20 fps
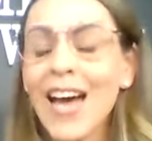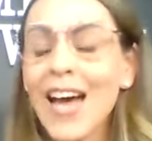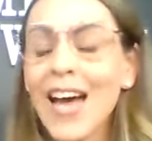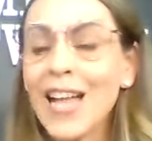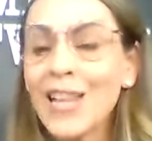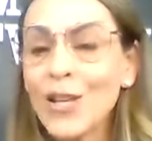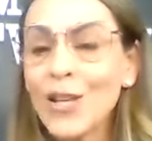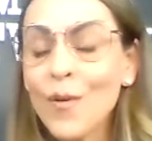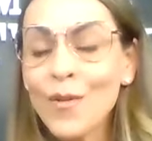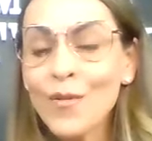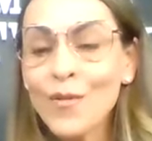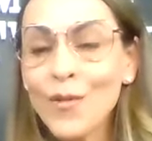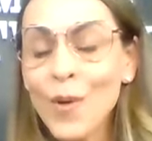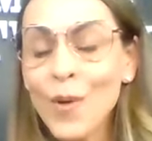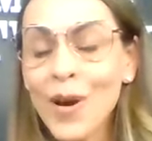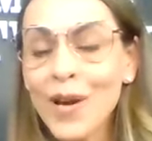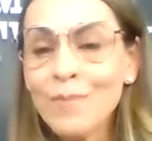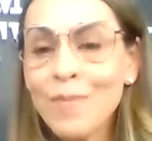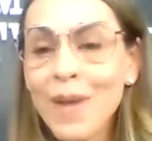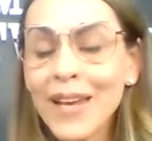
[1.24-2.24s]
Hello,
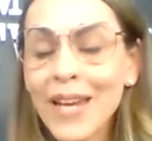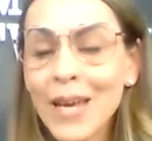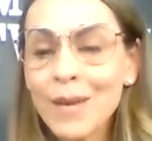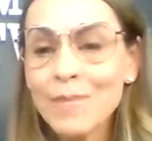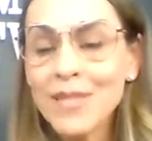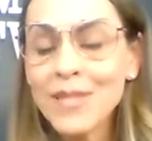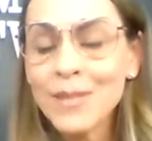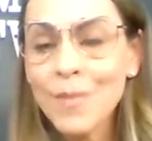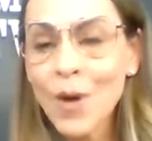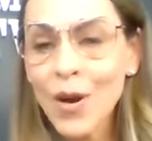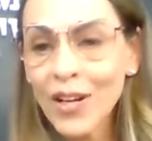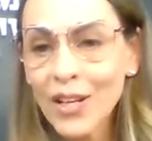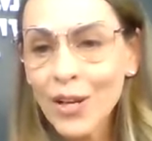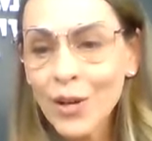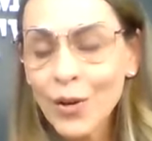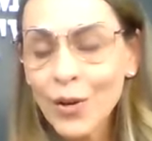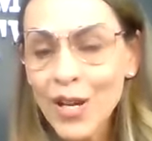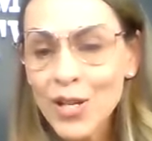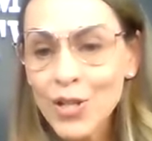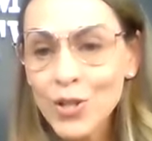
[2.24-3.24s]
everyone. My name is Monica
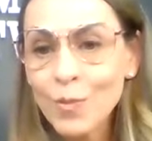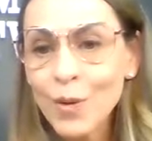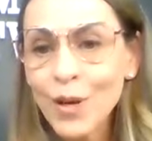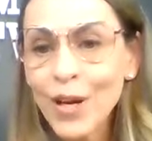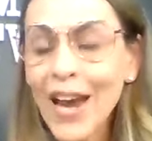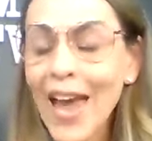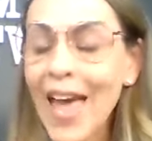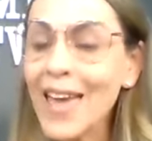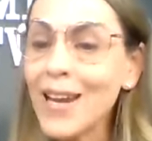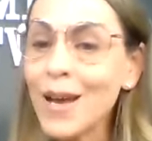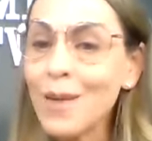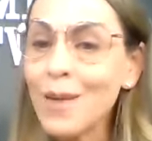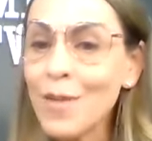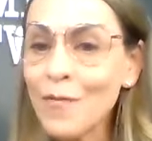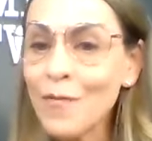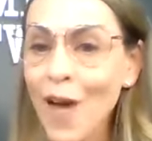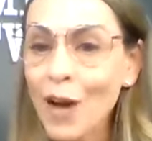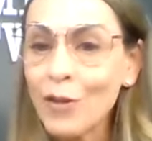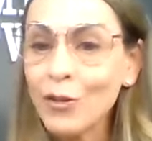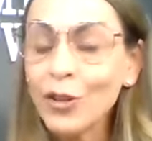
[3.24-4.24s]
Kretschmer, and I'm the
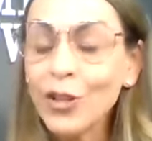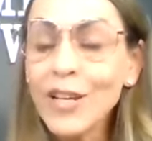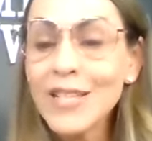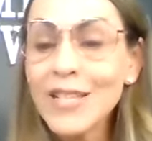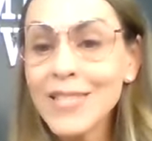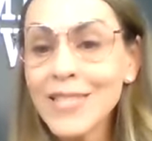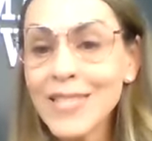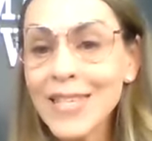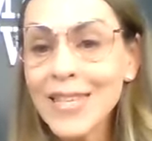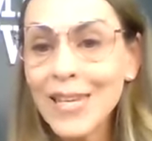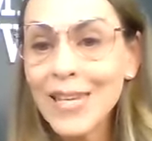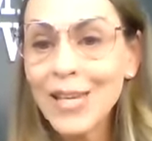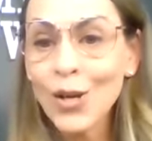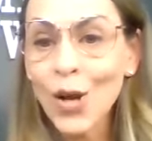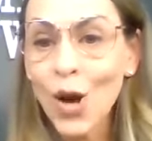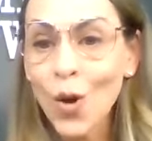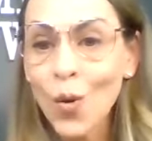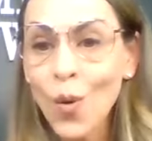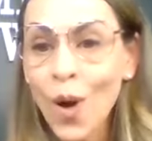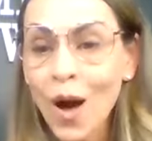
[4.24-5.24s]
founder and C E
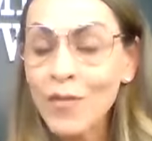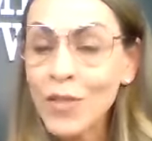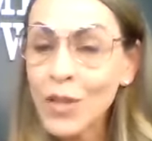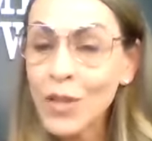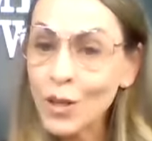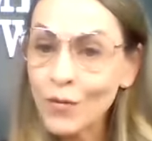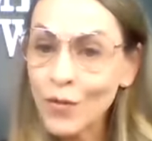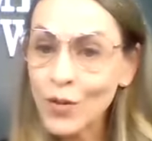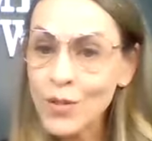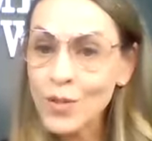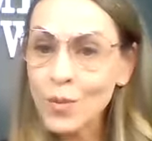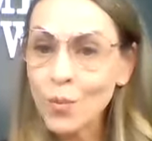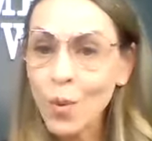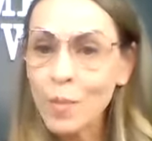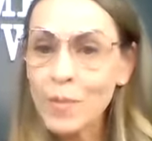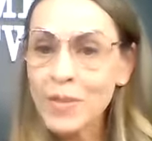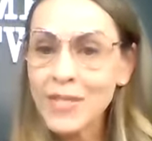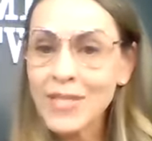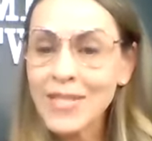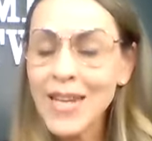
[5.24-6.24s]
O of the Universal
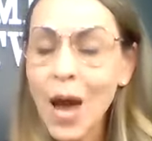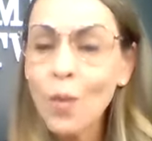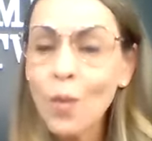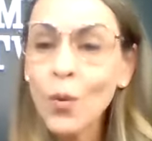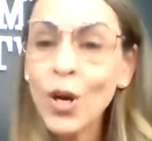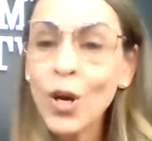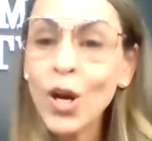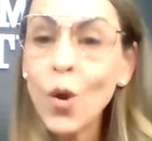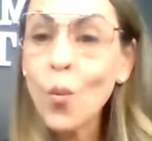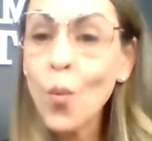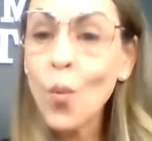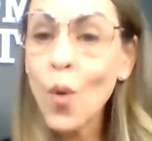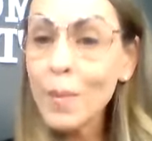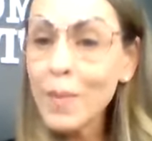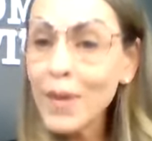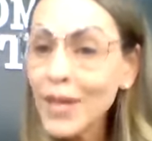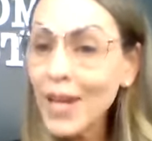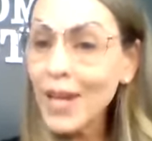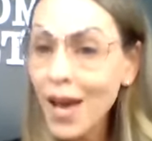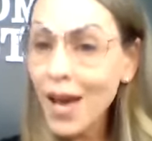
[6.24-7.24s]
Women's Network
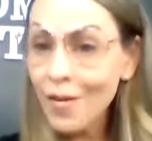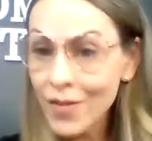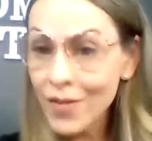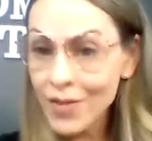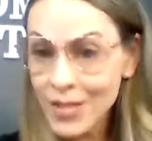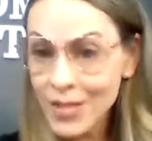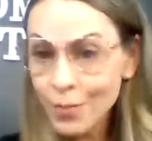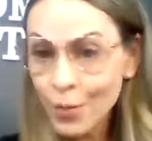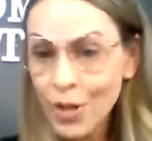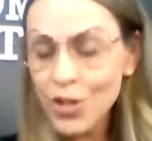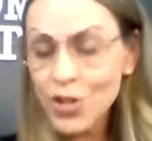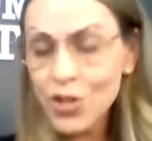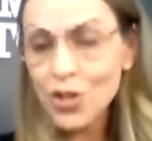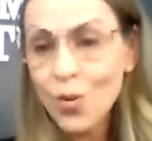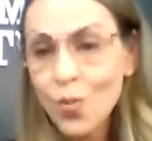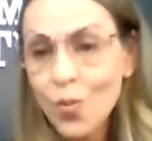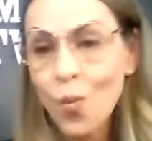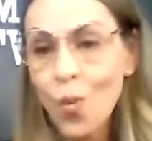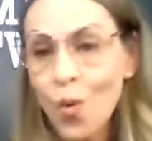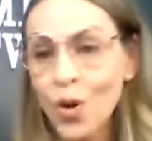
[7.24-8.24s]
Woman of Inspiration
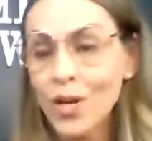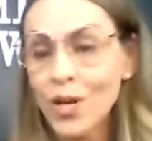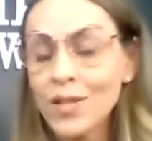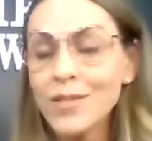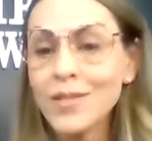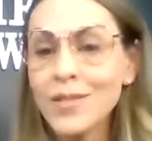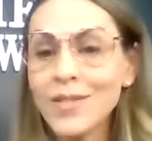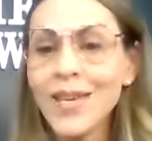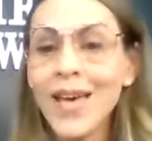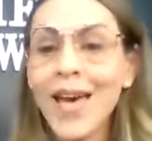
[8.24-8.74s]
Awards.